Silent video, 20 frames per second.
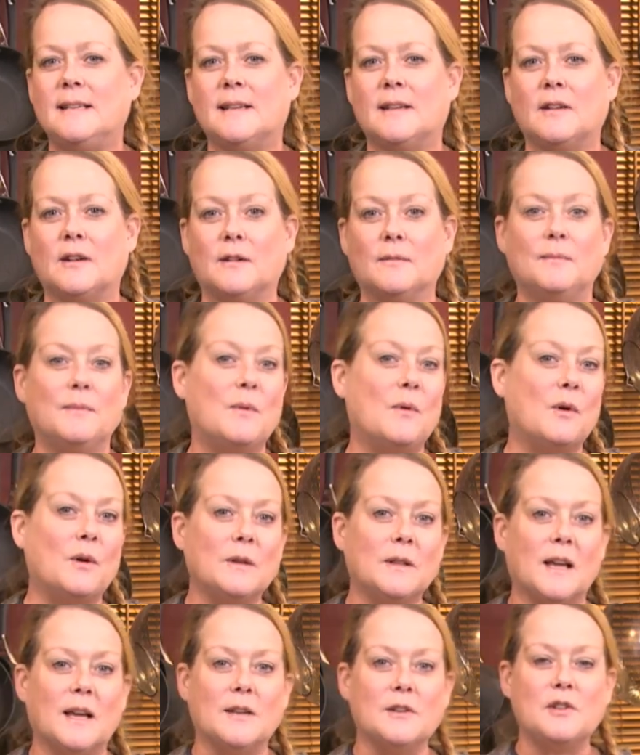dinner or
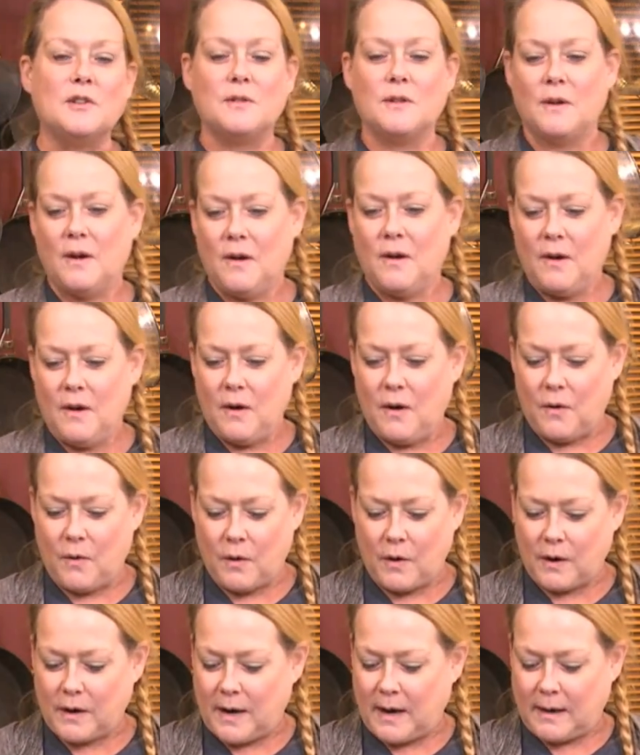lunch,
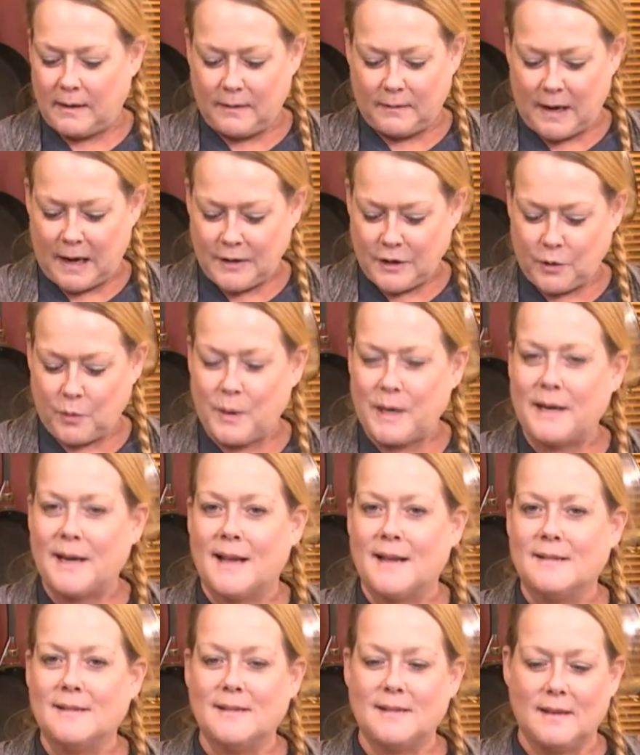or on your
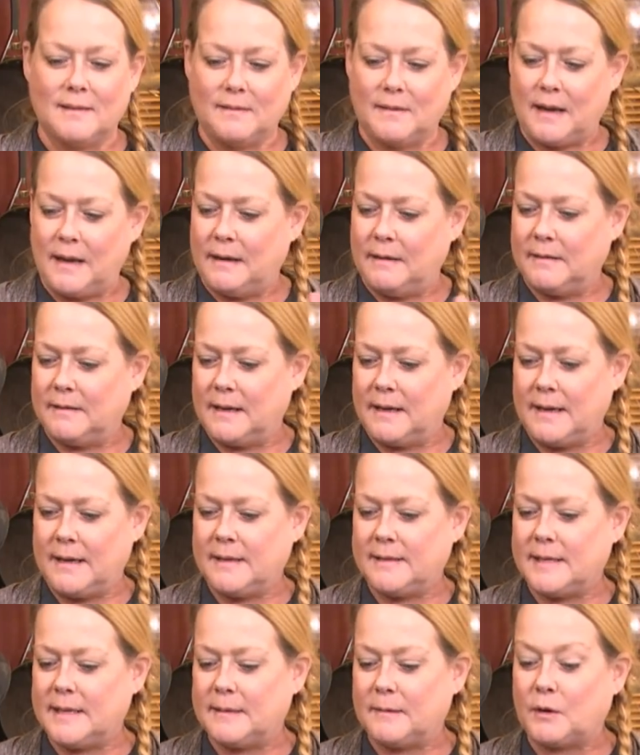weekends. And
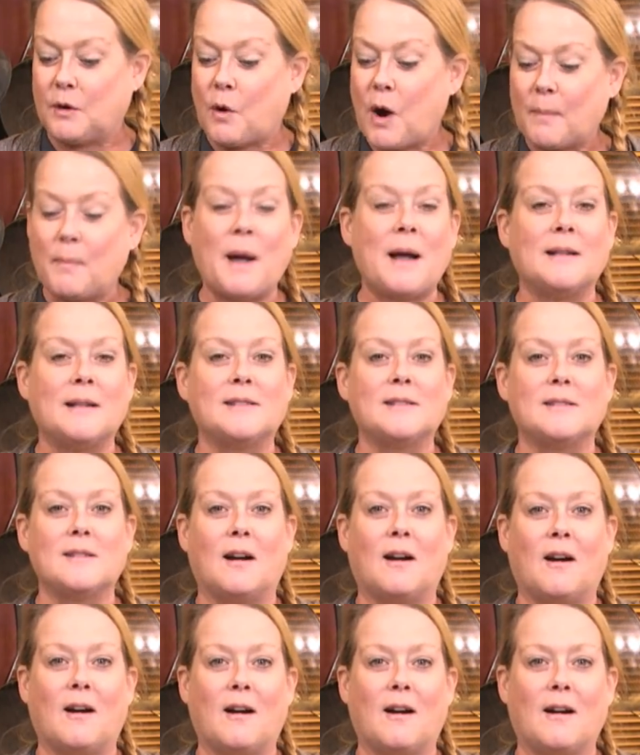easy, crock pots
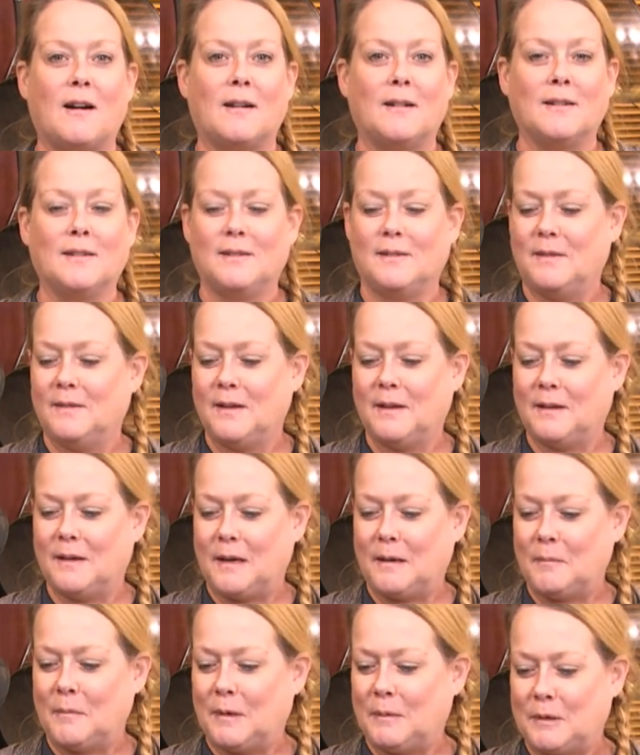are
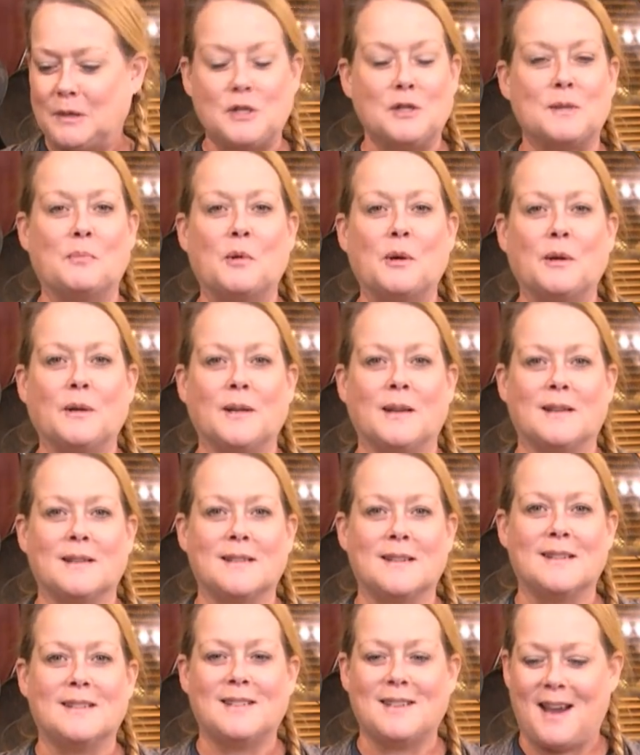just
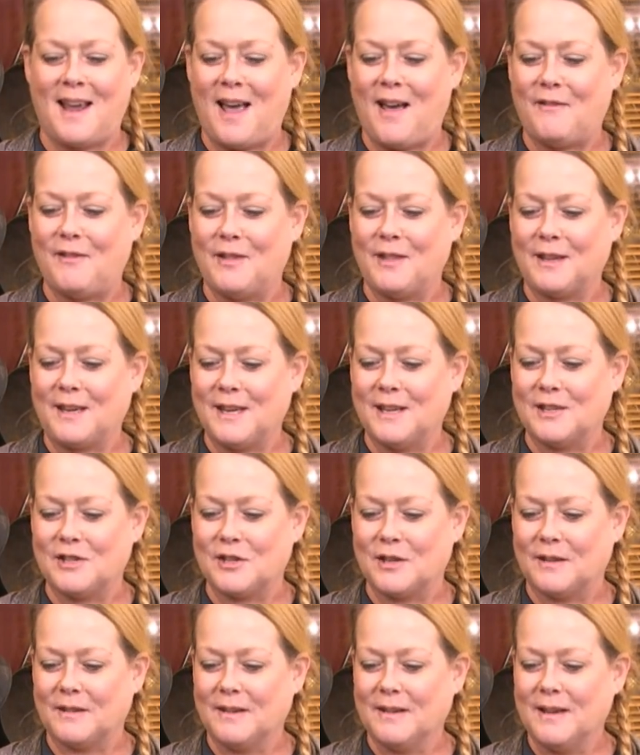brilliant to have in the
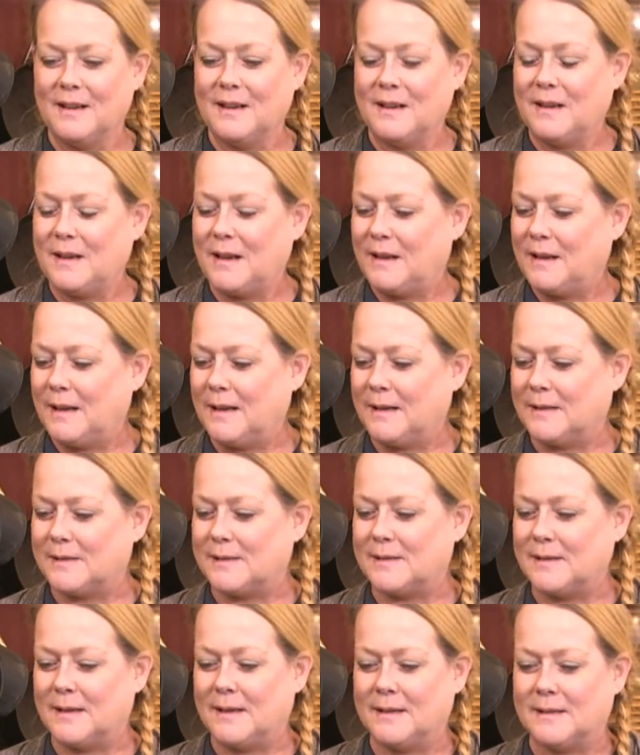kitchen.
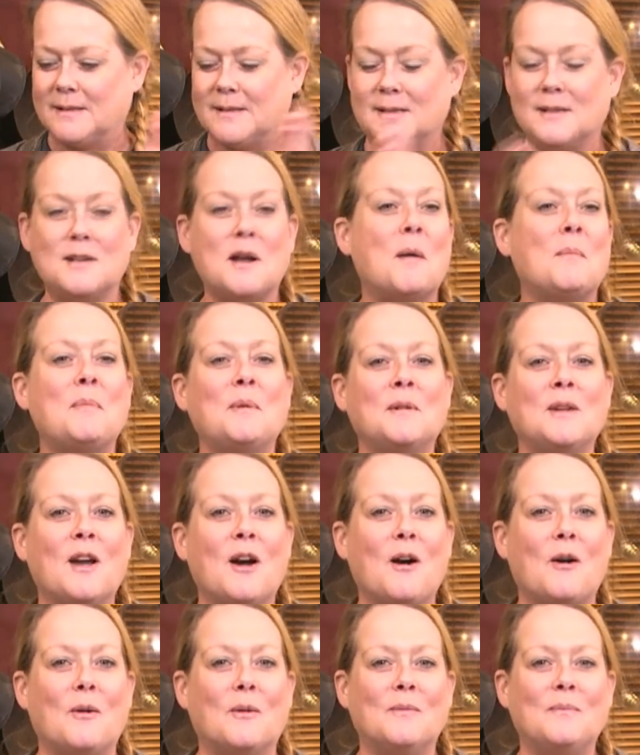It's dump and
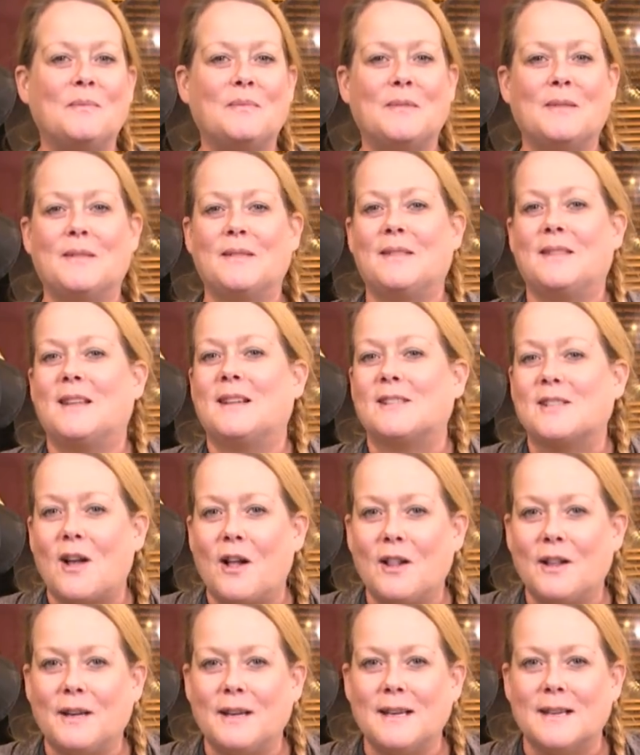go. That's
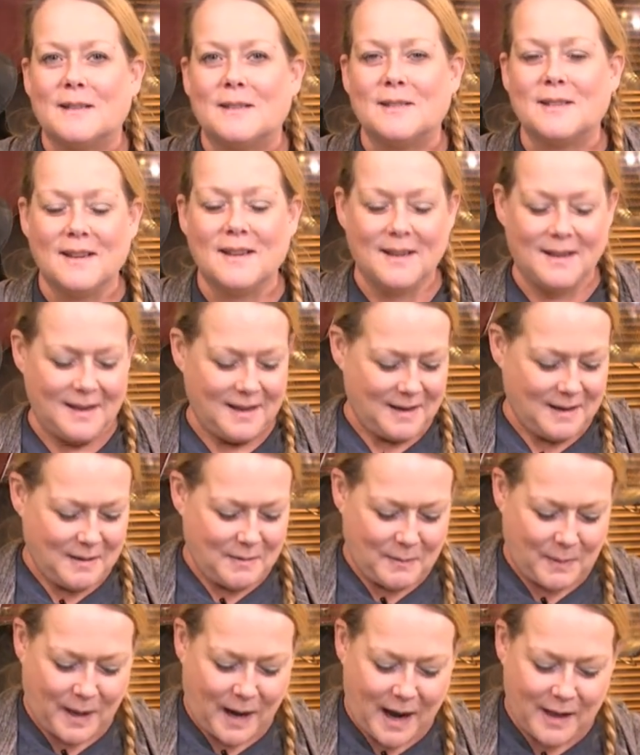all it is.
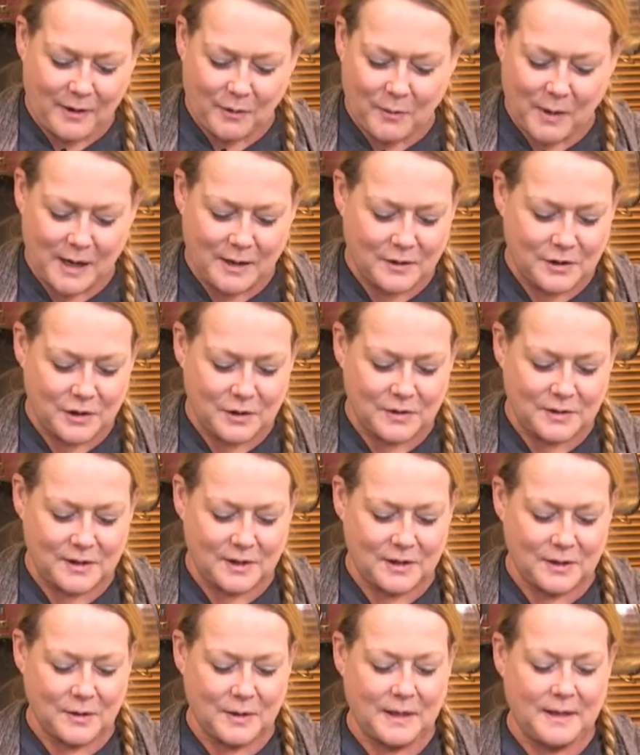But either way you choose
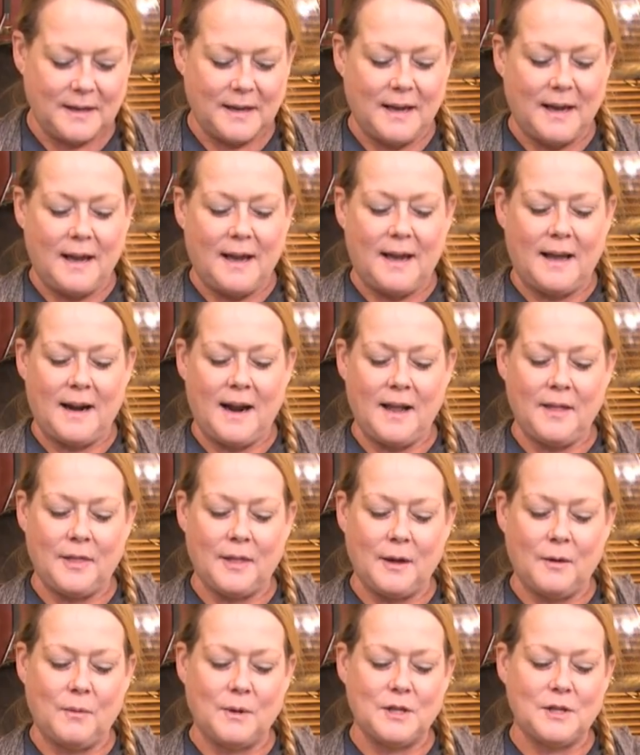to do it, and I
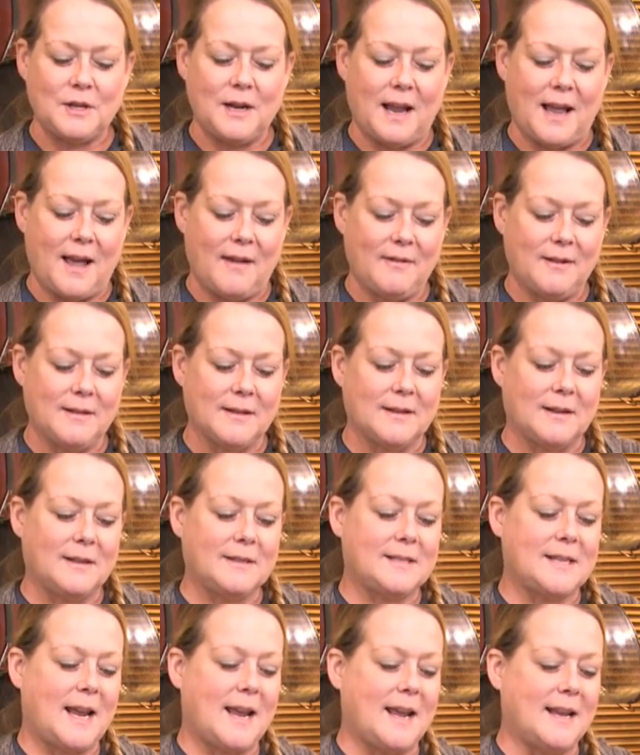think we should have a little
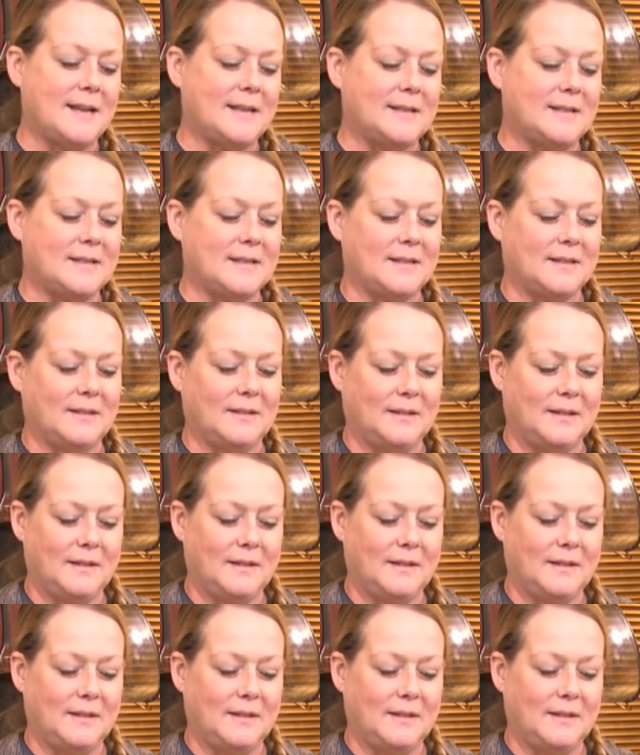taste.